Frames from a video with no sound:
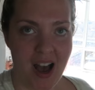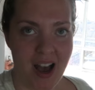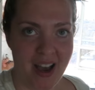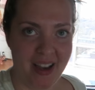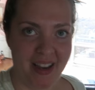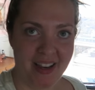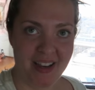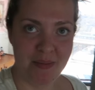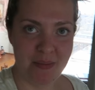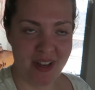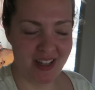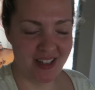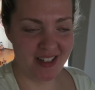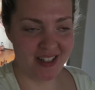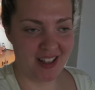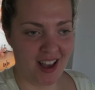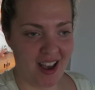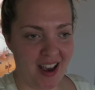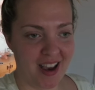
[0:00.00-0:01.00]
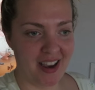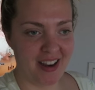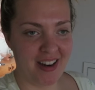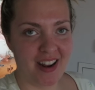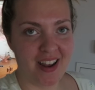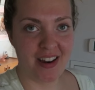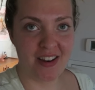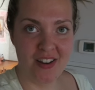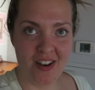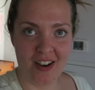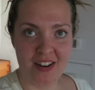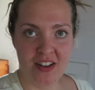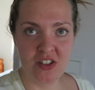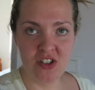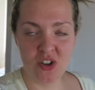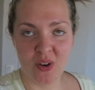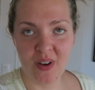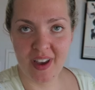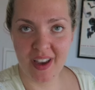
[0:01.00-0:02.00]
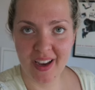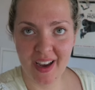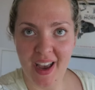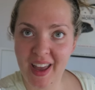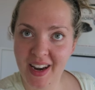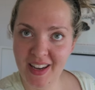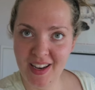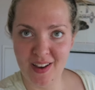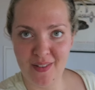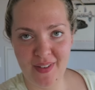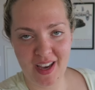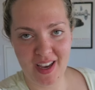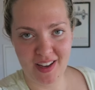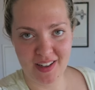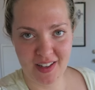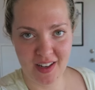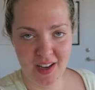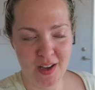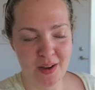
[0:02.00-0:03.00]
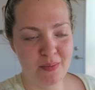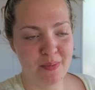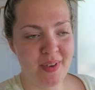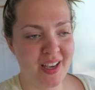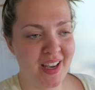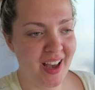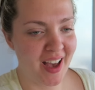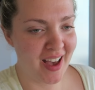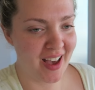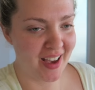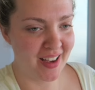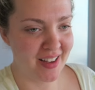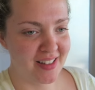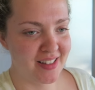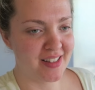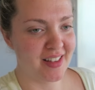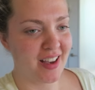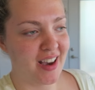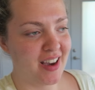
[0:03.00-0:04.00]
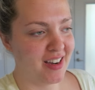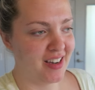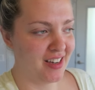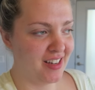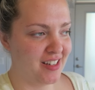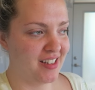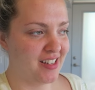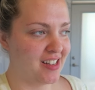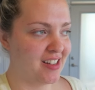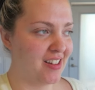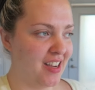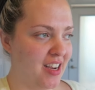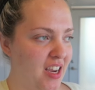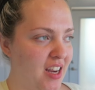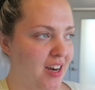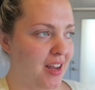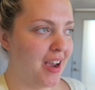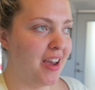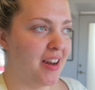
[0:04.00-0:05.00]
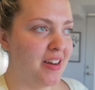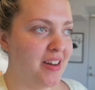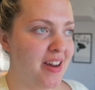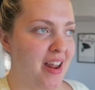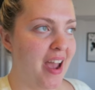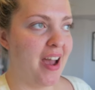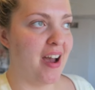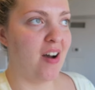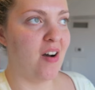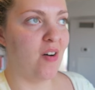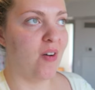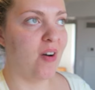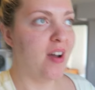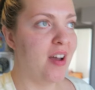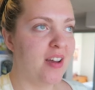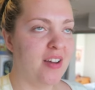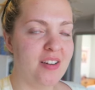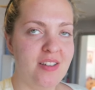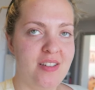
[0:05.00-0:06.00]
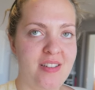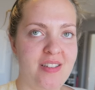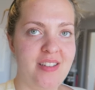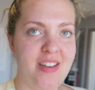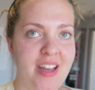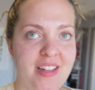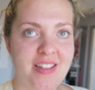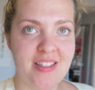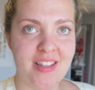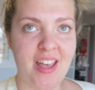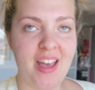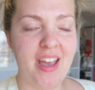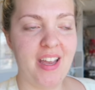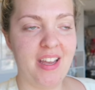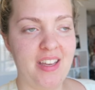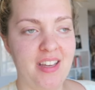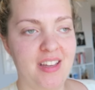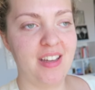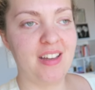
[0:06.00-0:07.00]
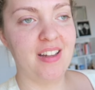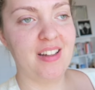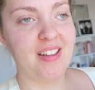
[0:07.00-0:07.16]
I am inside and not enjoying any of it because I needed to clean and now it's like,